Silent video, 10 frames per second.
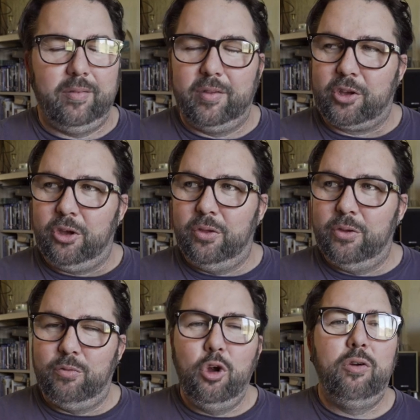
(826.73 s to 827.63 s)
the,
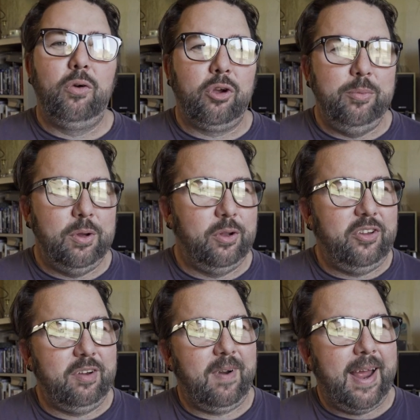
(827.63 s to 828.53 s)
the rural
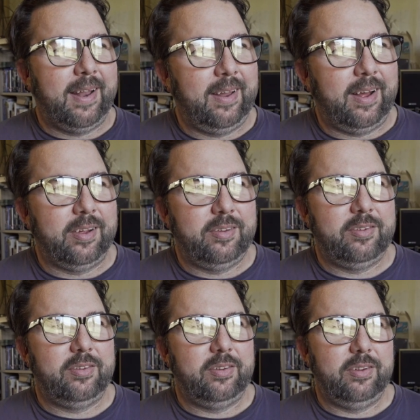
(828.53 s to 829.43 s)
community around
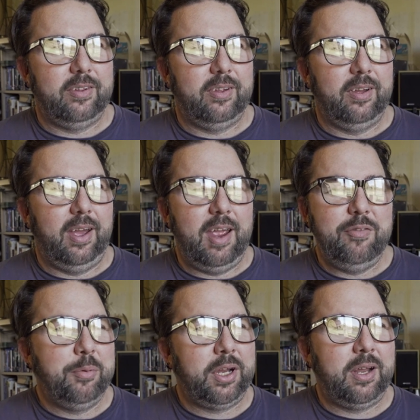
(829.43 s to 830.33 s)
us
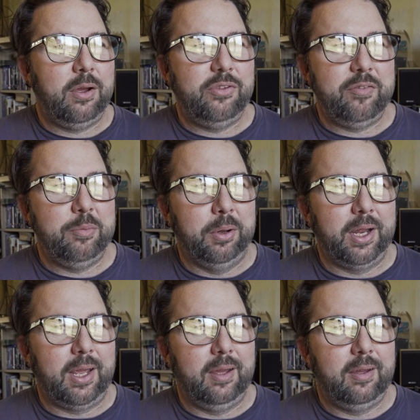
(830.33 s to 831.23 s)
everybody knows
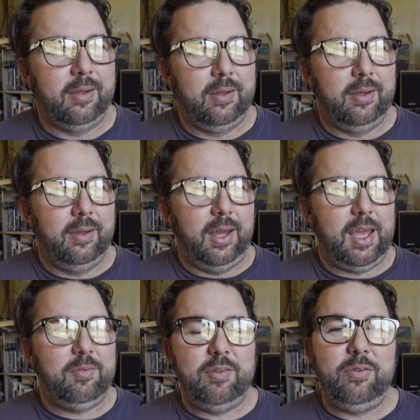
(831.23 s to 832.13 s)
everybody
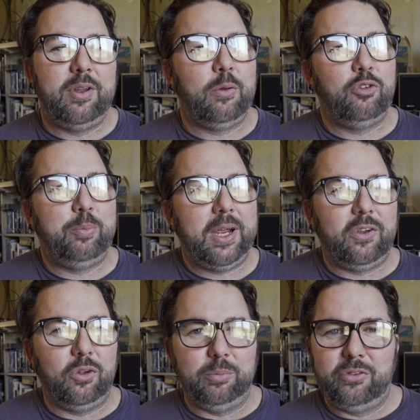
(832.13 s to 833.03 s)
even if you don't speak
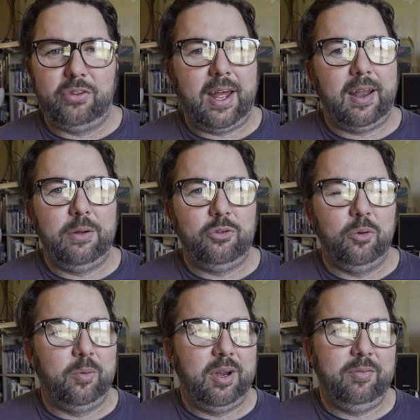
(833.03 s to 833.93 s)
to them say hello to
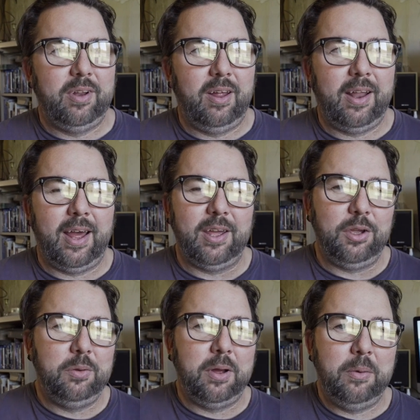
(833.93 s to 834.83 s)
them or anything like that
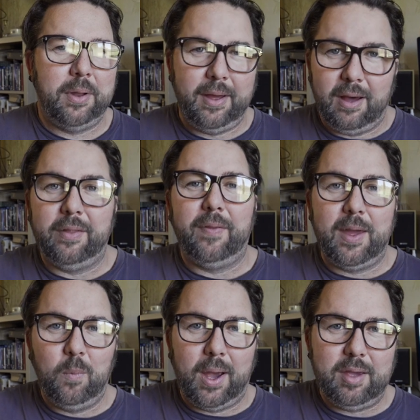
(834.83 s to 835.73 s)
you know who they are
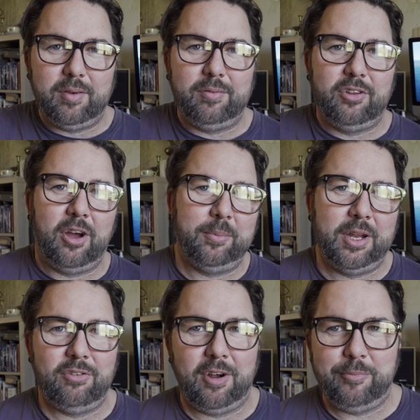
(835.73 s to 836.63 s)
they wave every time they
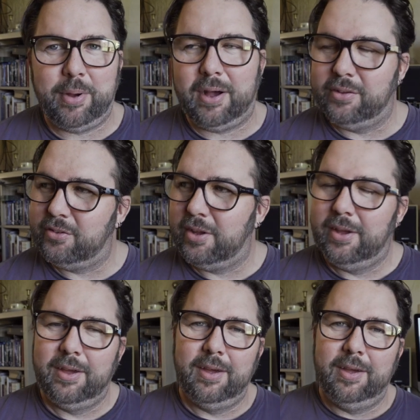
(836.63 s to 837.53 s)
drive past
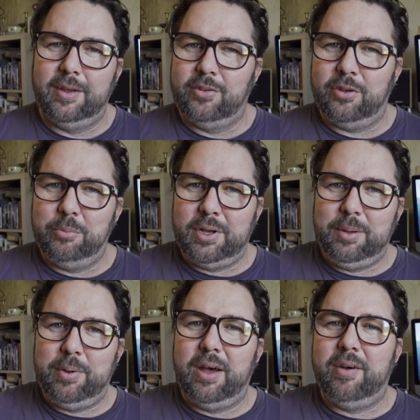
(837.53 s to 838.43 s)
somebody a
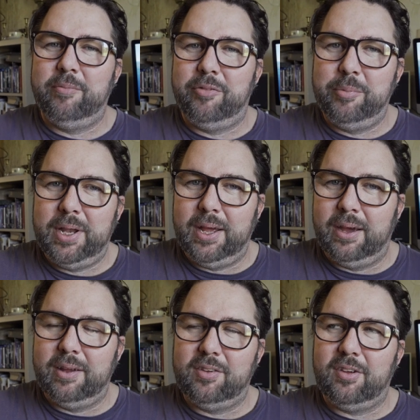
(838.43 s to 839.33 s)
bit
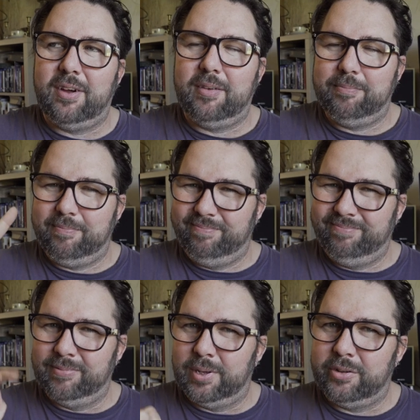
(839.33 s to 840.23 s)
unfamiliar it's like
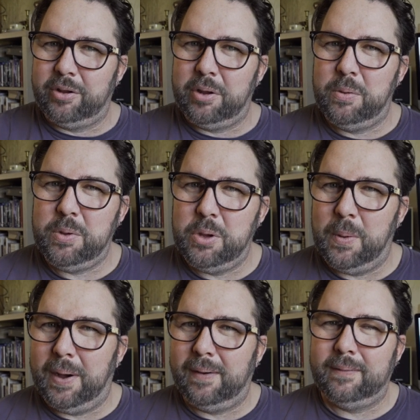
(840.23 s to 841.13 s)
mm, i don't know who you
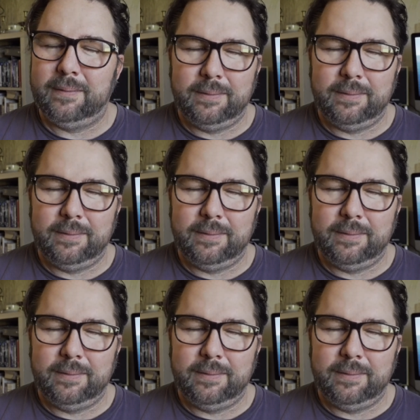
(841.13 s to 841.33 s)
are